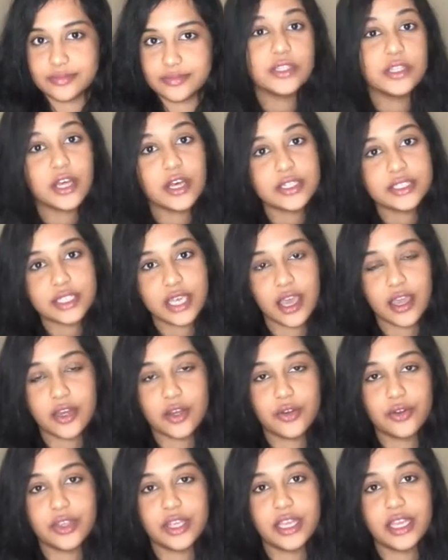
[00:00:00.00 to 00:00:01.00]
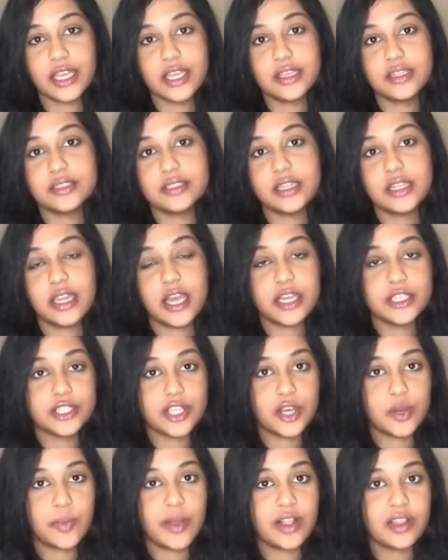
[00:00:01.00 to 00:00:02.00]
The last category is an
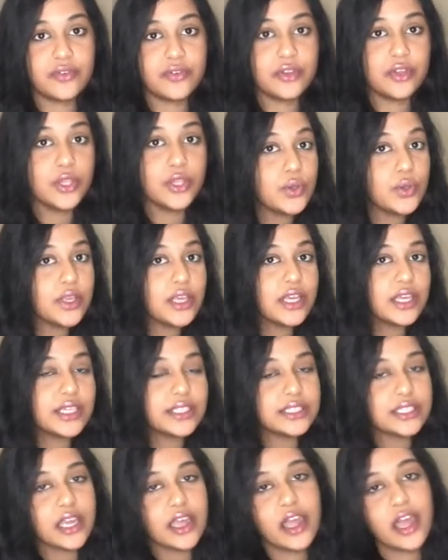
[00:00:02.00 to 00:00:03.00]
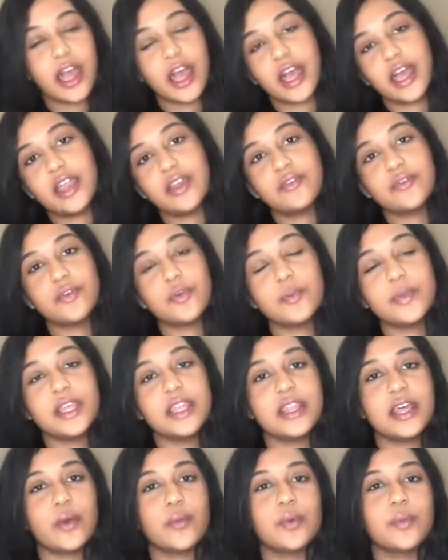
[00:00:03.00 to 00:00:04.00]
eyeshadow palette for Year's, and for me
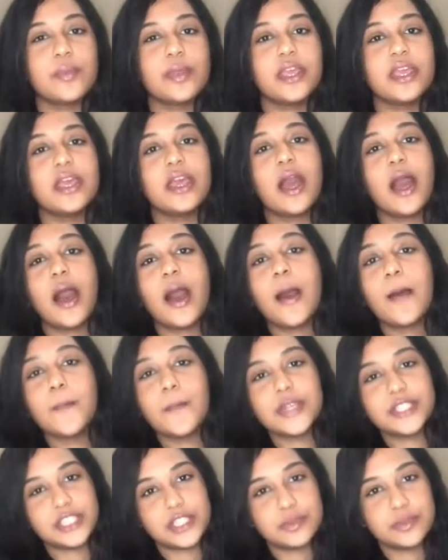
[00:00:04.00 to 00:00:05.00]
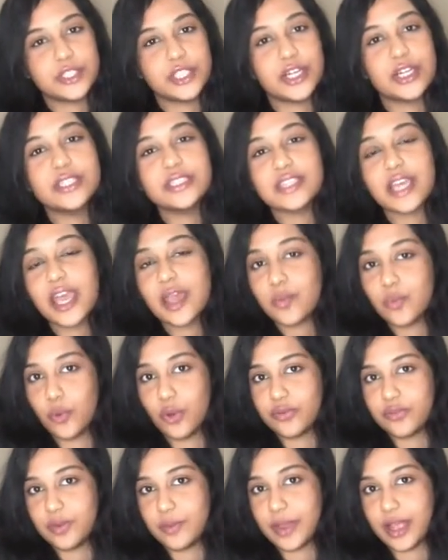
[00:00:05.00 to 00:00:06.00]
that would be my James Charles and
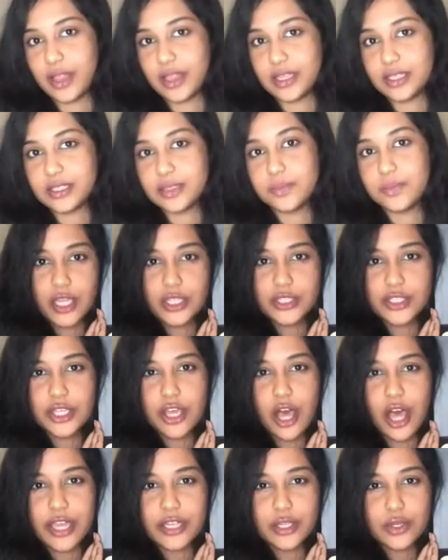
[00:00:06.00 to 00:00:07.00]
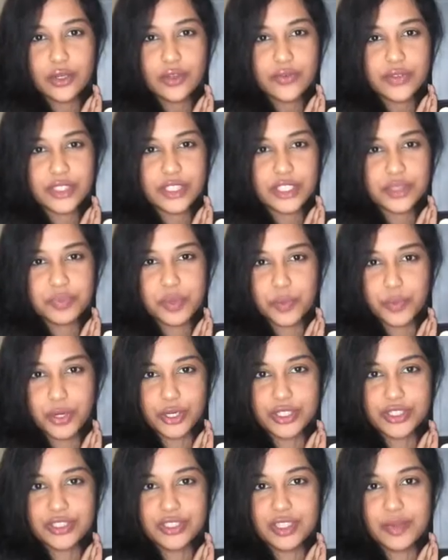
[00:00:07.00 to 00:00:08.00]
Morphe palette. So yeah, I don't know if it's just me
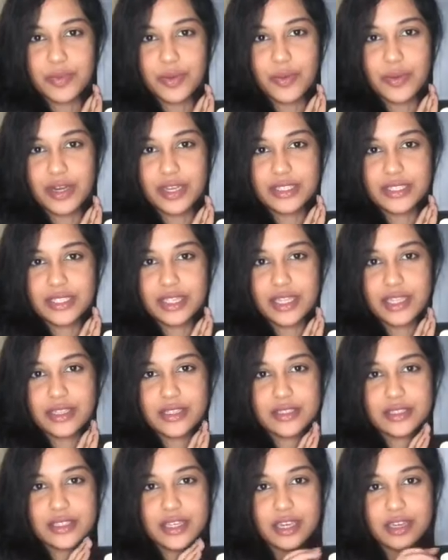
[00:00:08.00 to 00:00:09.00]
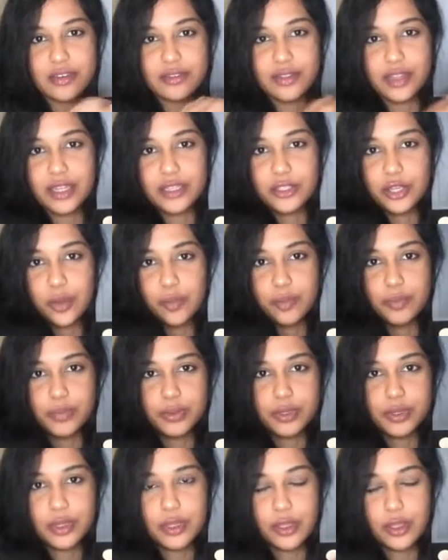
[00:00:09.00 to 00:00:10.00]
personally, but when I see like this kind of like top
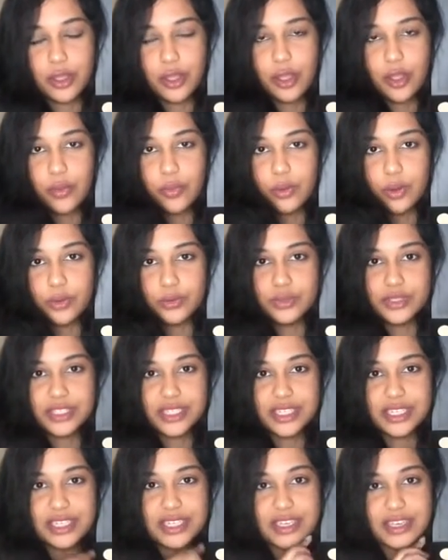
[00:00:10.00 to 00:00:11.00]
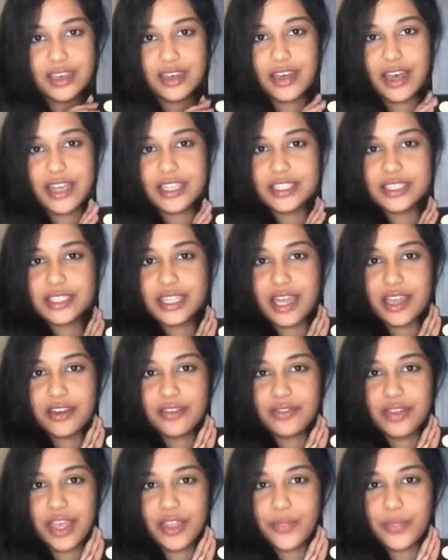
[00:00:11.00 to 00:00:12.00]
rows here, I just kind
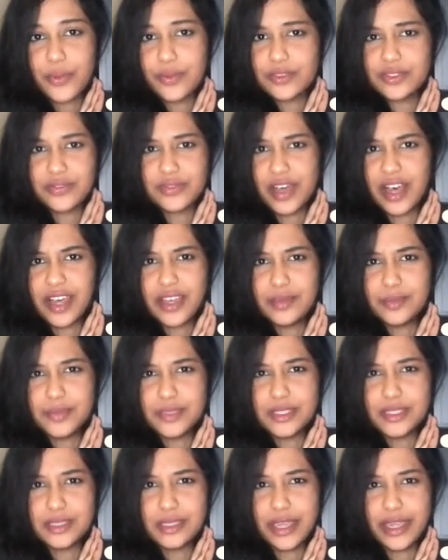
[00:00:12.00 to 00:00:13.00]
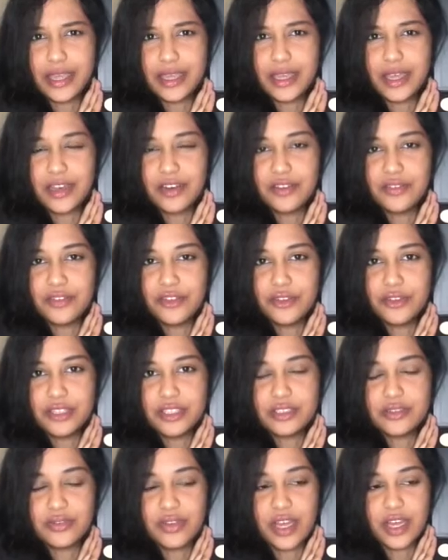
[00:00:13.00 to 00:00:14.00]
of get those vibes, like kind of New
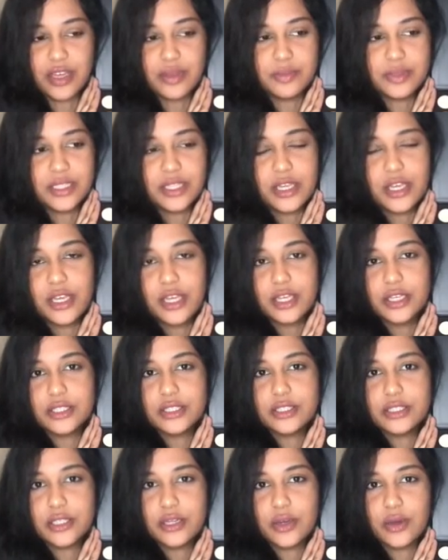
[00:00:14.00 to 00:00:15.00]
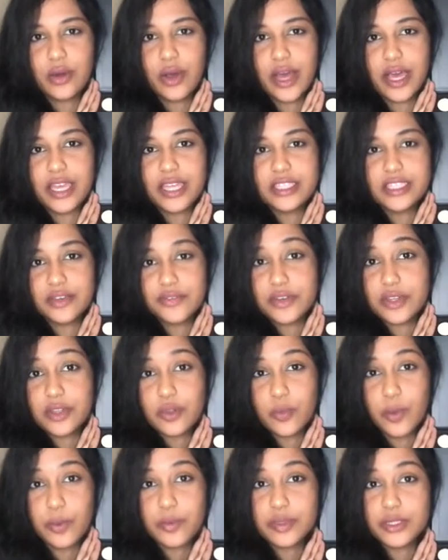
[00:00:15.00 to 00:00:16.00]
Year's vibes. So I
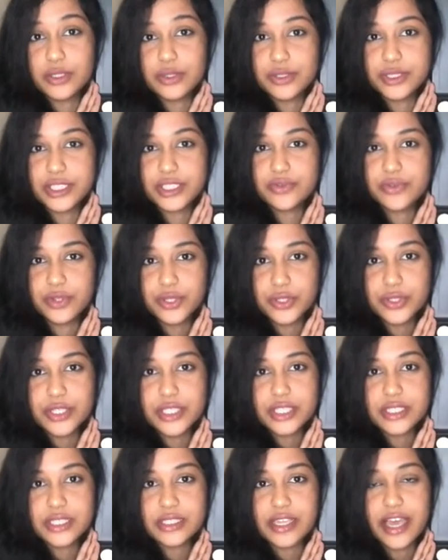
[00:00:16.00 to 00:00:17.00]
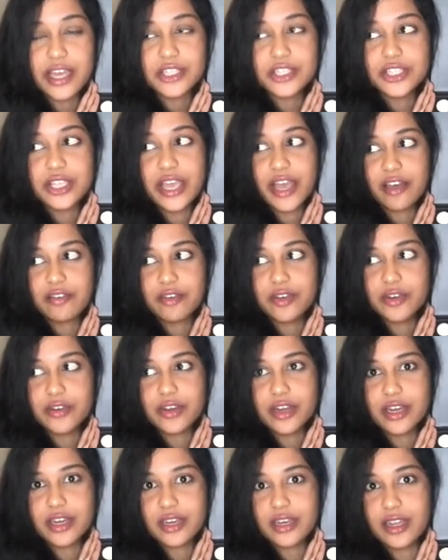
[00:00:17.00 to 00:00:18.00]
definitely probably use this for New Year's. I actually haven't
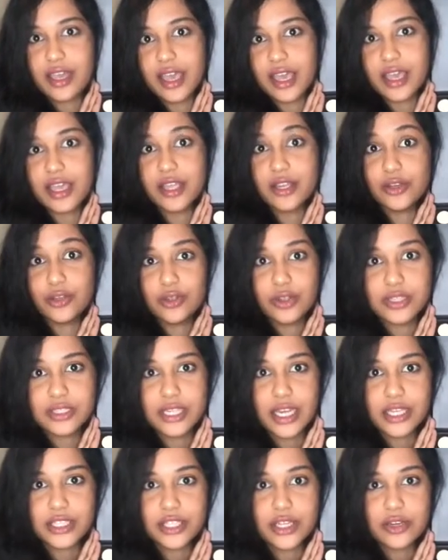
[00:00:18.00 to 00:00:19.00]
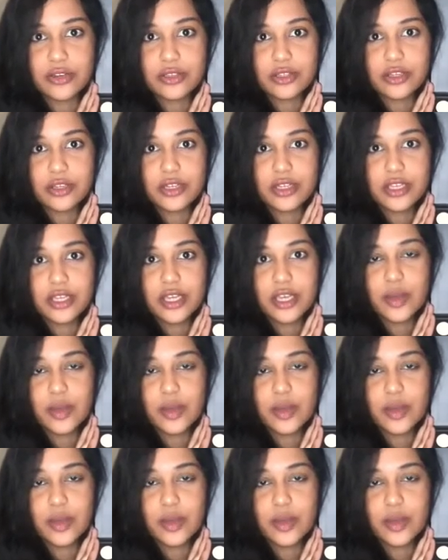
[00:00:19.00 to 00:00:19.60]
created a New Year's eyeshadow look.